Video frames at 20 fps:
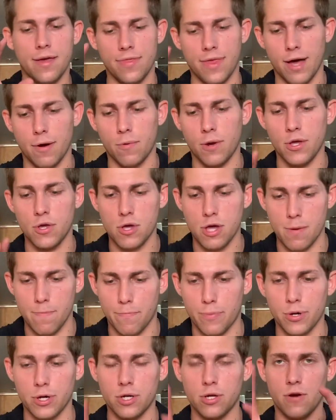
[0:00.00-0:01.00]
that way you
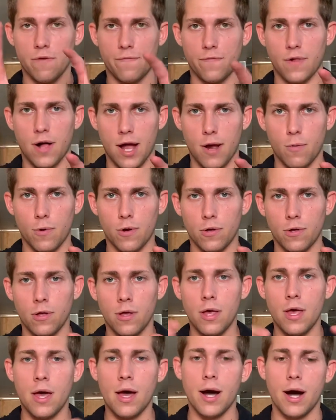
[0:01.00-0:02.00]
can put your
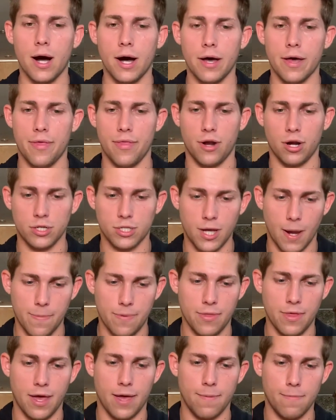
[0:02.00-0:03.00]
flywheel and then on top
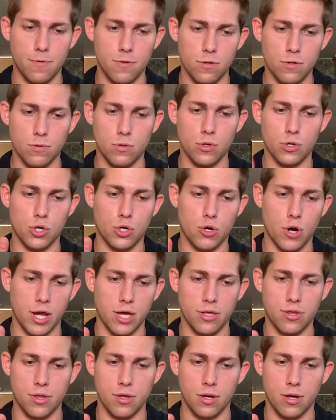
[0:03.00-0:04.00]
of that,
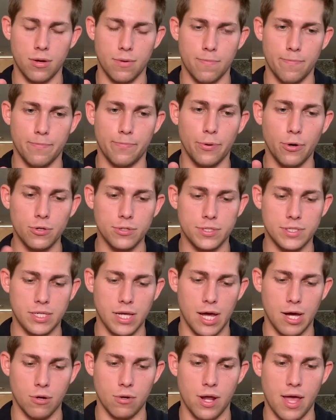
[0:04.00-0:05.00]
crank the bolts
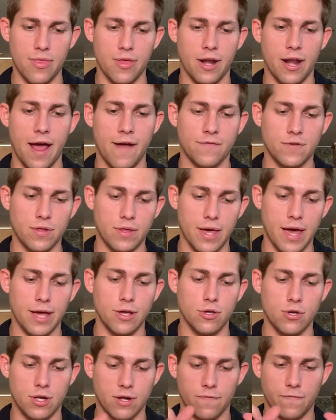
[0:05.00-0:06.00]
down. And then after
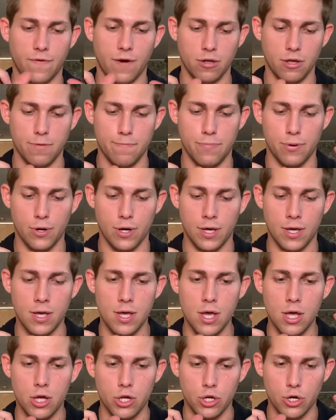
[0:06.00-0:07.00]
that, you can finally put
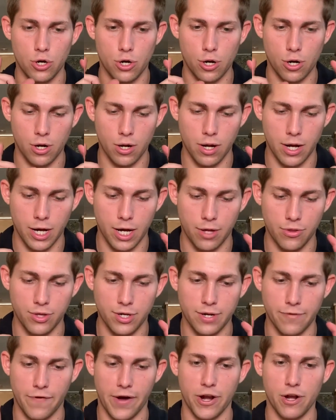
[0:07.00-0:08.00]
your,
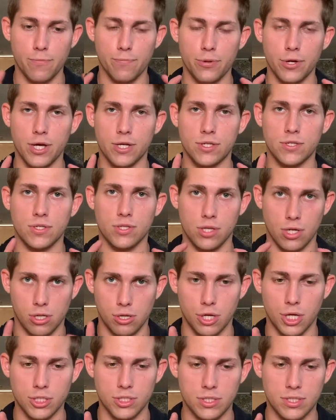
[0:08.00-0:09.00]
the divider plates, the
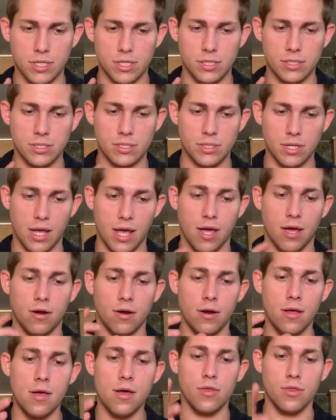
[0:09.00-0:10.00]
clutch discs,
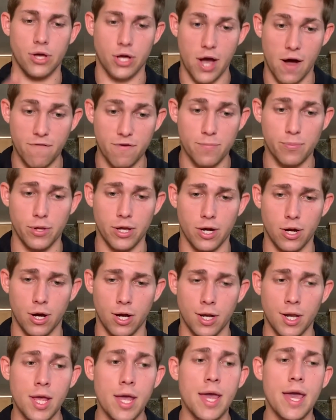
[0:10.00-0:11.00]
and the cover plate
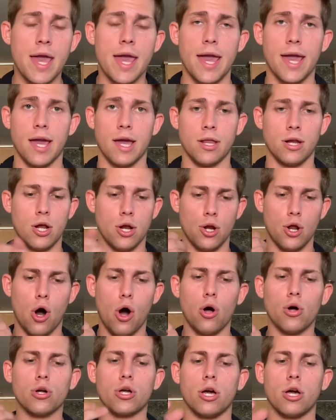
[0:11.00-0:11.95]
on, and it all